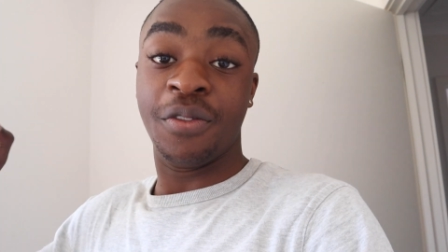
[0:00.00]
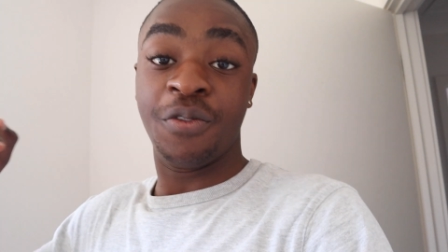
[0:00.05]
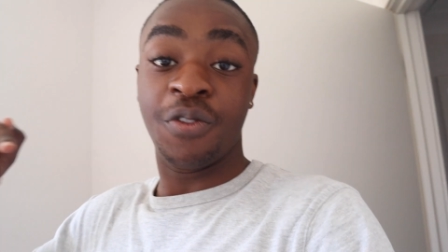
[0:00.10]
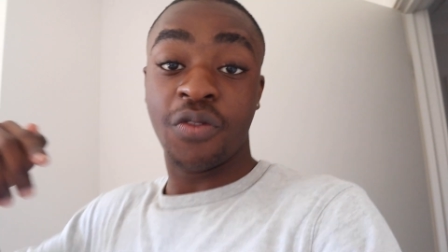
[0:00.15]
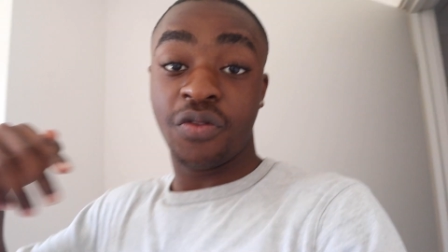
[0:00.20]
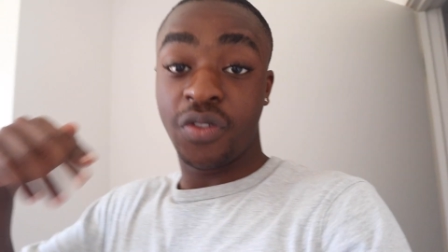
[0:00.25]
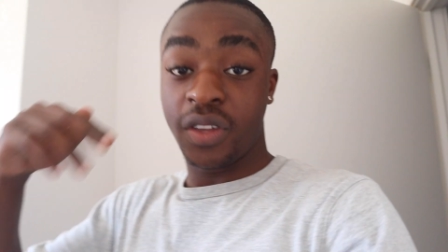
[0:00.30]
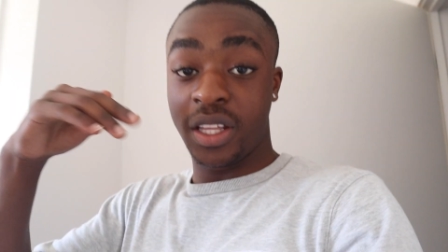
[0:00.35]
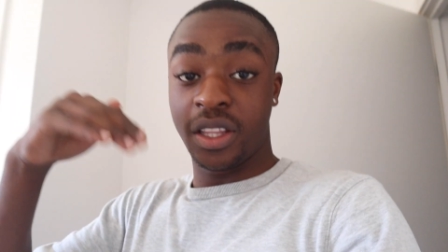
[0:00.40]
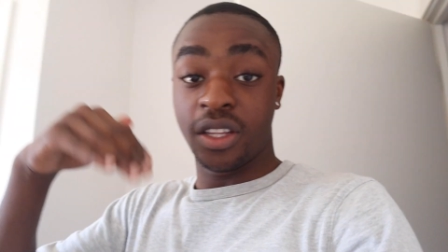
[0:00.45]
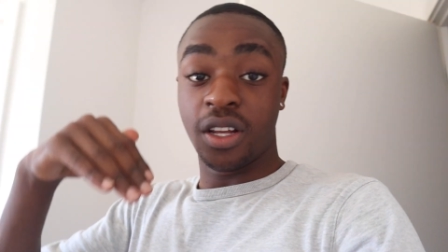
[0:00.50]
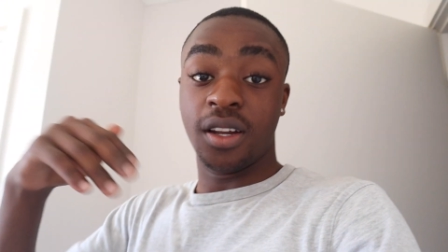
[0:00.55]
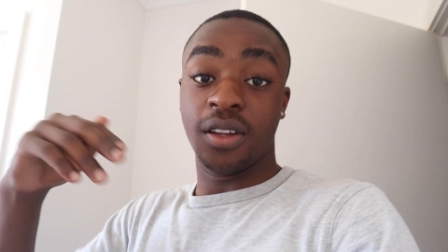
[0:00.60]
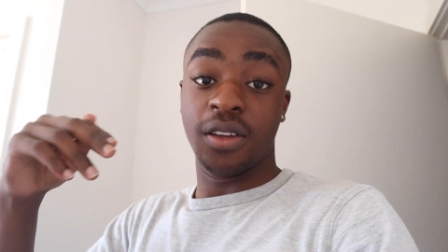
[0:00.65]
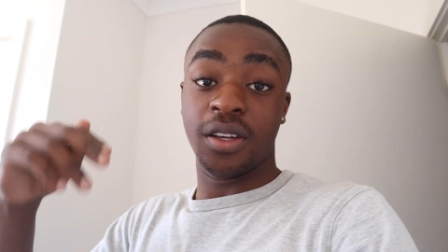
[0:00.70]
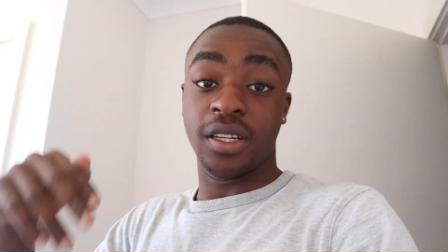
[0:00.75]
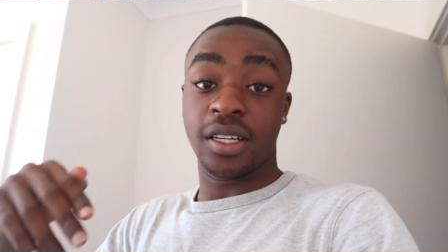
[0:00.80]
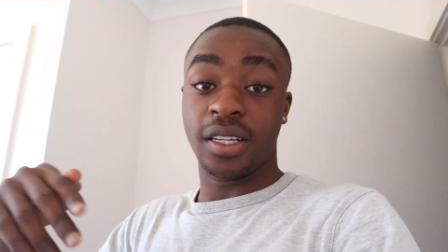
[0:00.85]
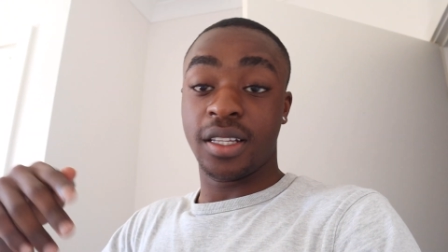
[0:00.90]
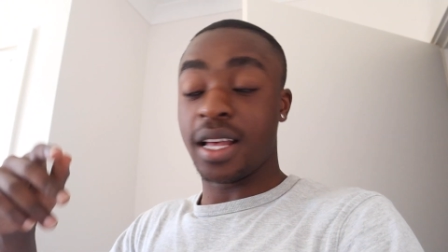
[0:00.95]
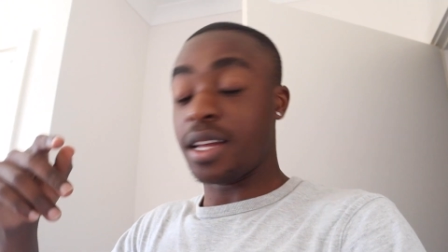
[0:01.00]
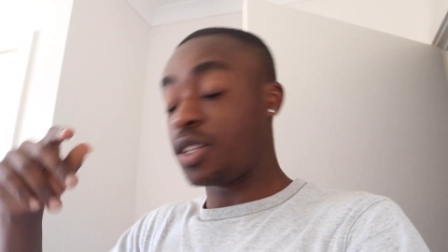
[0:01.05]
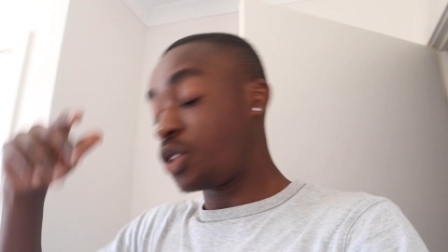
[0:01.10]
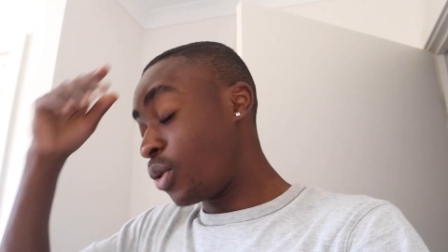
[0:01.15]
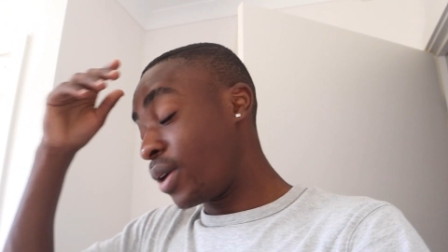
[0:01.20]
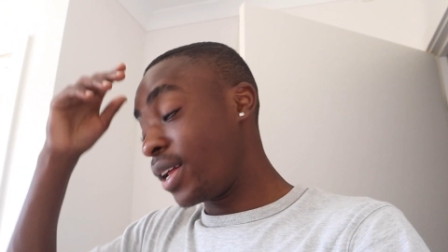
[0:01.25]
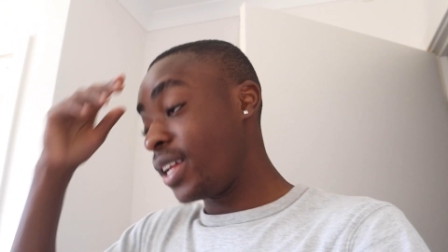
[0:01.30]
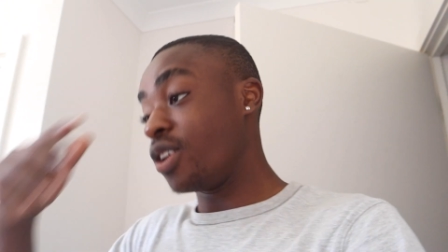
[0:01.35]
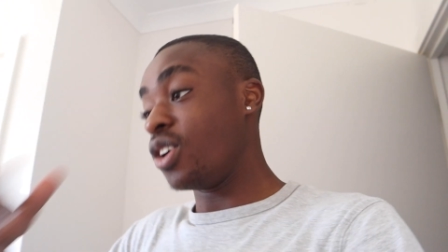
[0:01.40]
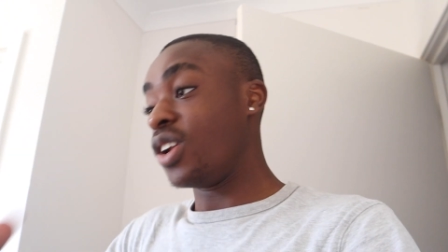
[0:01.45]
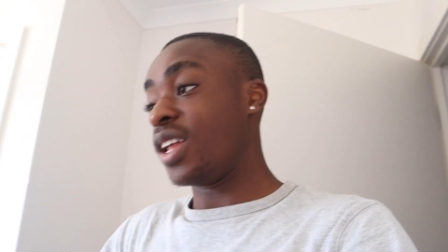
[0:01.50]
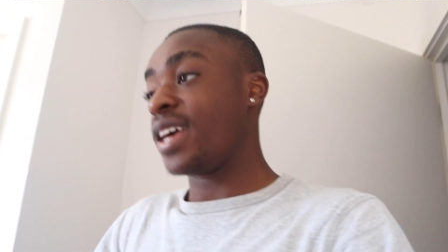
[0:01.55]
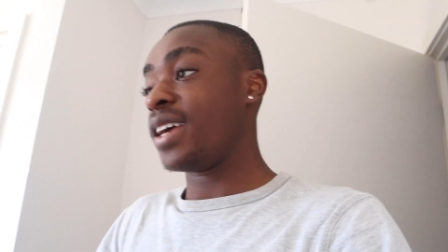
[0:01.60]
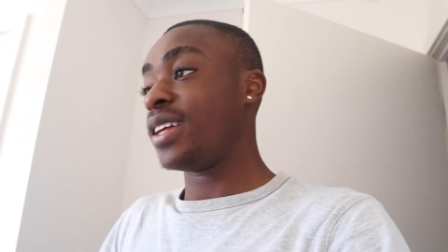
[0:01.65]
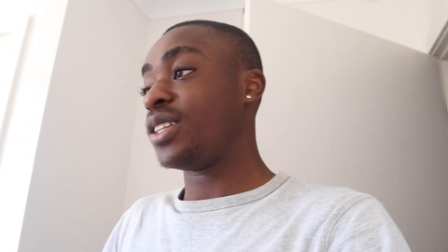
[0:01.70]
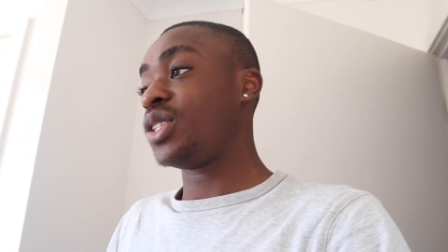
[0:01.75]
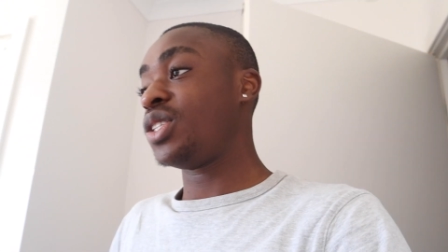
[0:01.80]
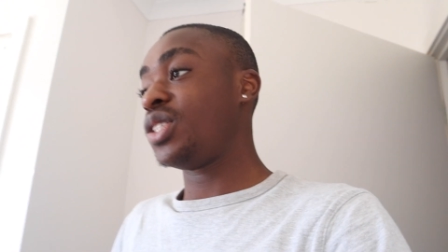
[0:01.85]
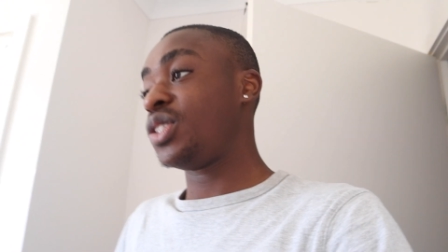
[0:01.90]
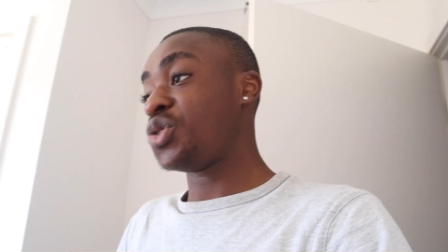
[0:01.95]

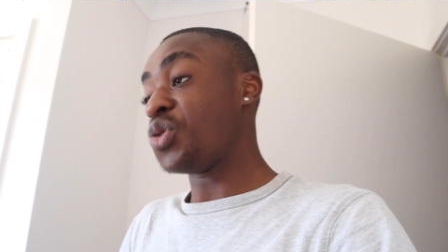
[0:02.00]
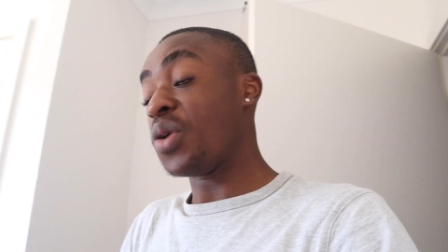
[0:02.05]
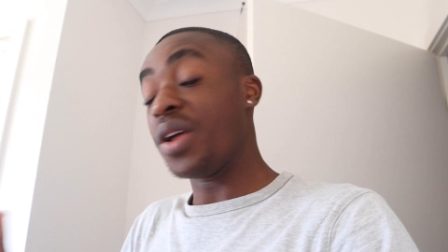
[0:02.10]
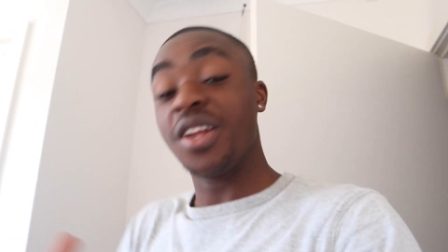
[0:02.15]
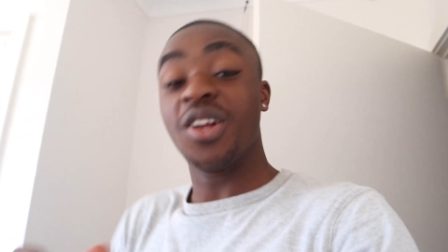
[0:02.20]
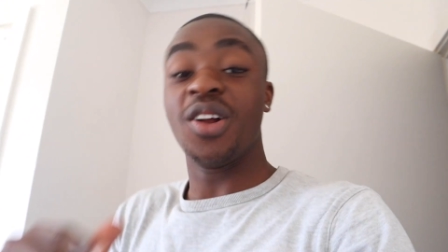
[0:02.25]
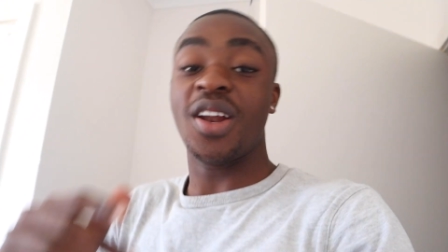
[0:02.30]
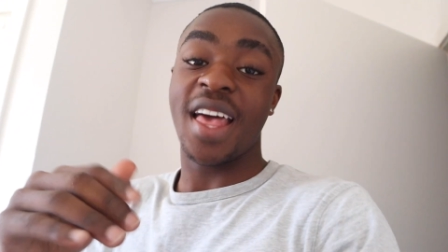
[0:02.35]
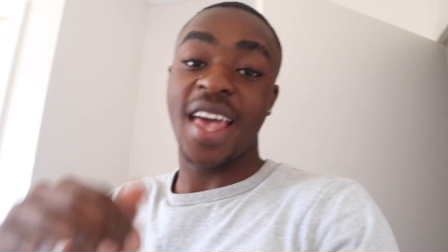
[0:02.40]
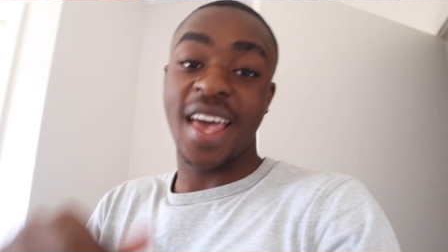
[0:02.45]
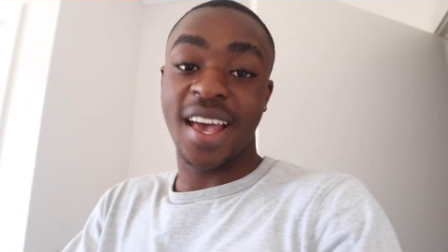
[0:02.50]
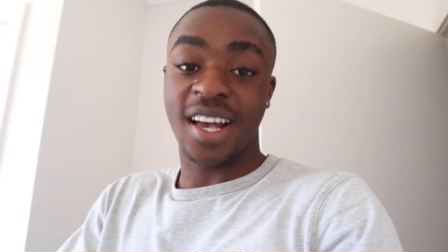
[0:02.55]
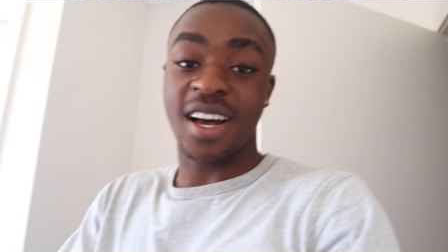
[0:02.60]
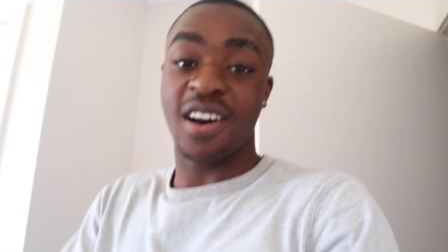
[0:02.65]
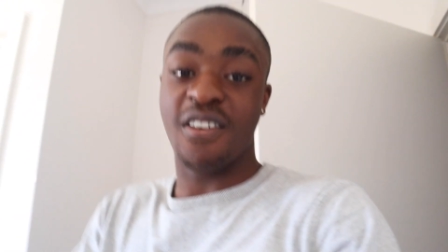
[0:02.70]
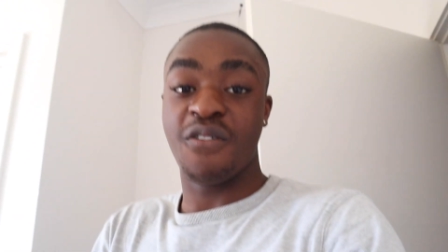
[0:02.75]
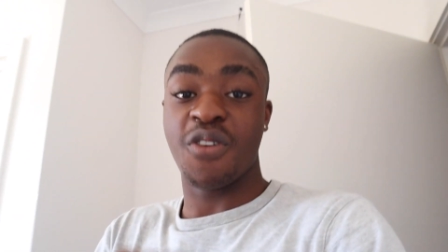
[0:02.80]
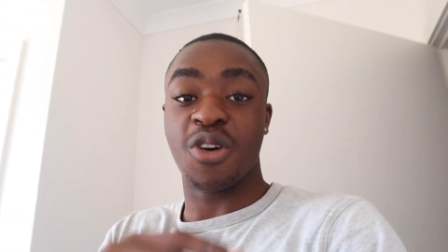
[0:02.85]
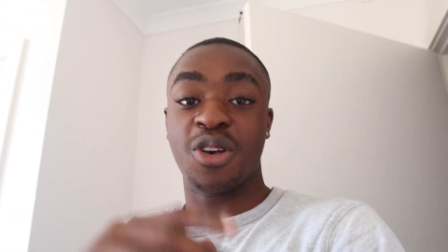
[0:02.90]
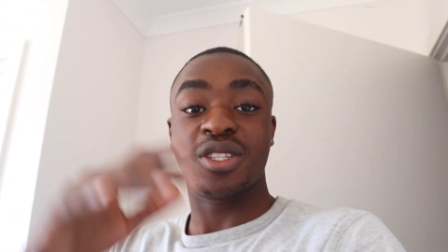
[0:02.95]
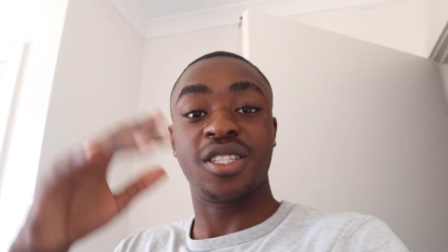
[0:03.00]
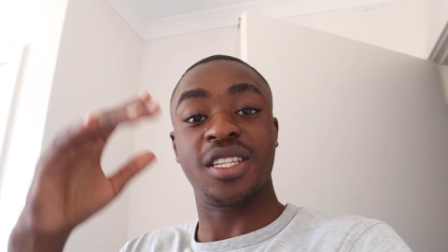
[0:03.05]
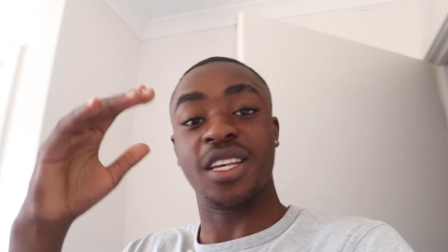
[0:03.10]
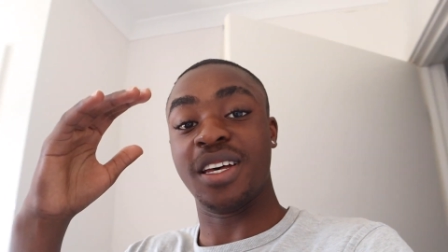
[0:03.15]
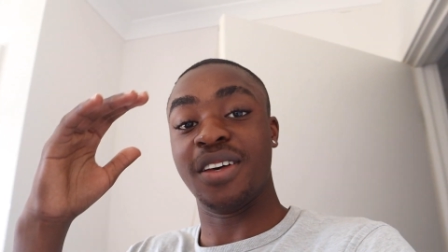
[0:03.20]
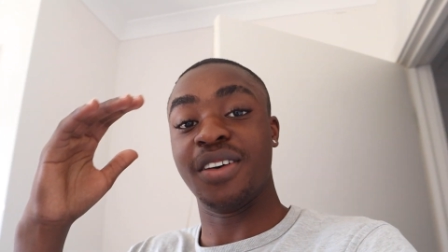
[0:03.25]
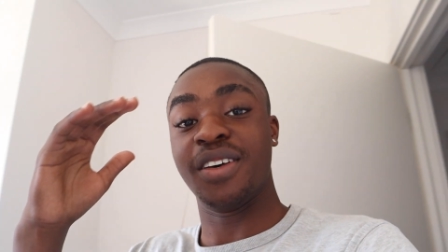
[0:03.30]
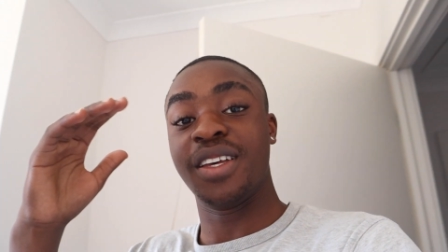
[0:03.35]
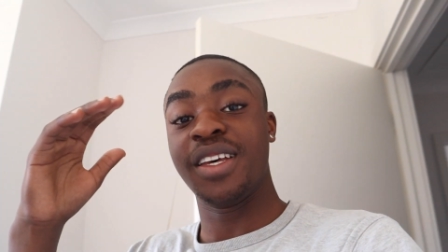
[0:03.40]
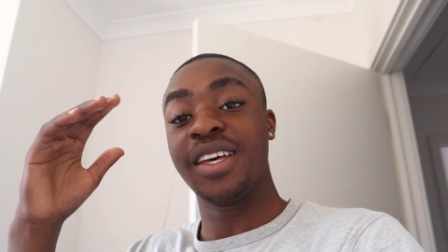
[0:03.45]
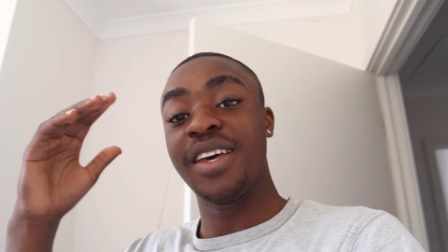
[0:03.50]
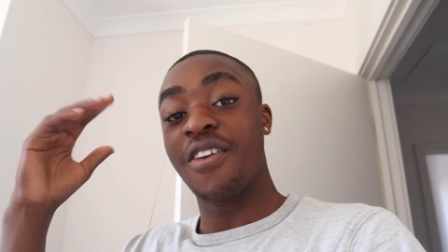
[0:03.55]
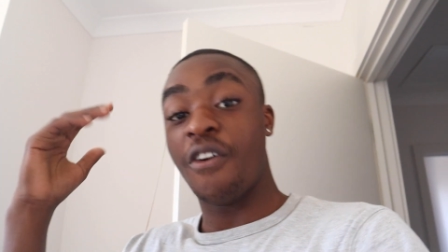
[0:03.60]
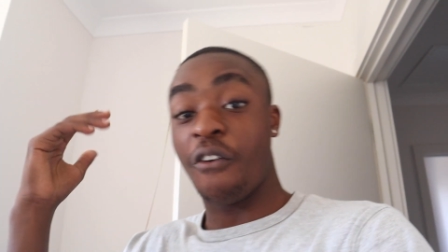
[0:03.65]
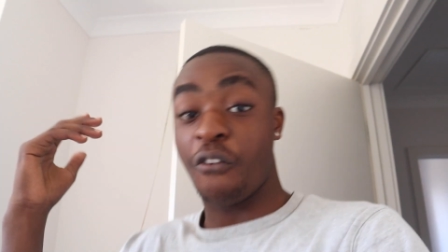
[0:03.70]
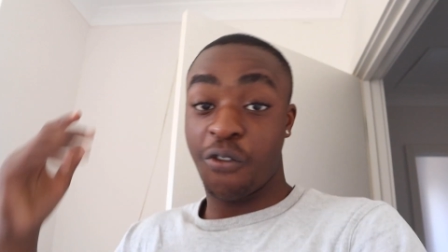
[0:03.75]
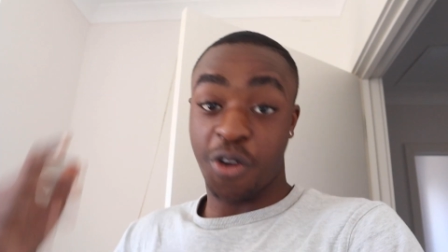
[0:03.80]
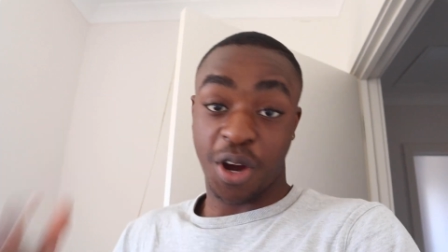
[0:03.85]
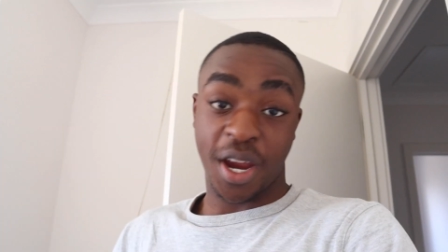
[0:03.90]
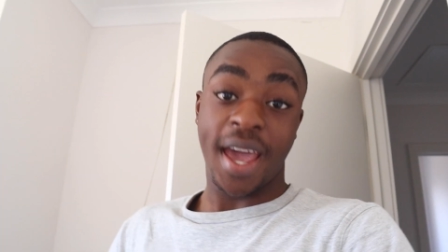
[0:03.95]
$20 haircut versus a
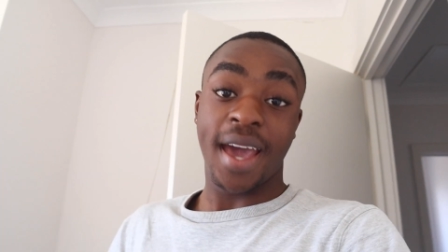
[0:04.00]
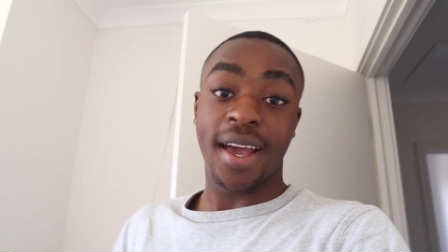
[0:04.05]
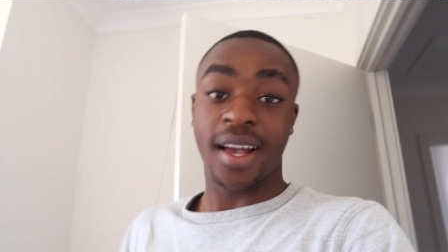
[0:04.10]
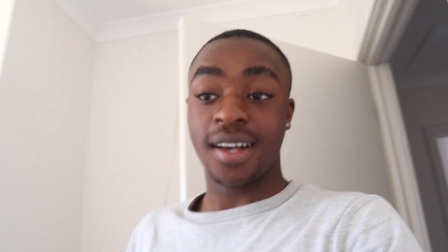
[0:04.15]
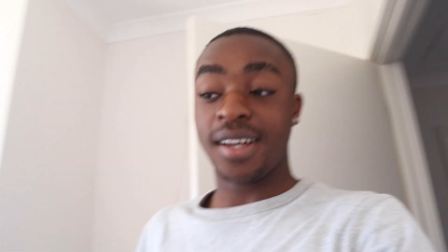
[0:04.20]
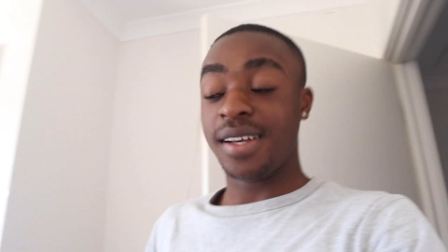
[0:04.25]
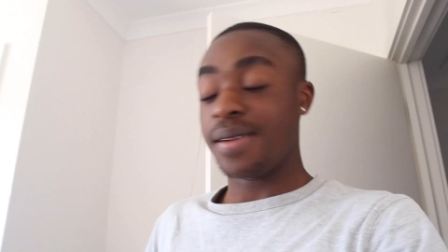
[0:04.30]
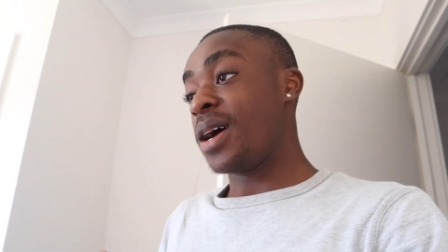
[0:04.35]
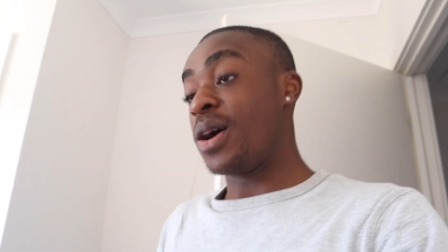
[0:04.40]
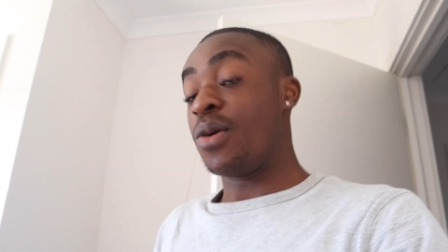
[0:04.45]
free haircut.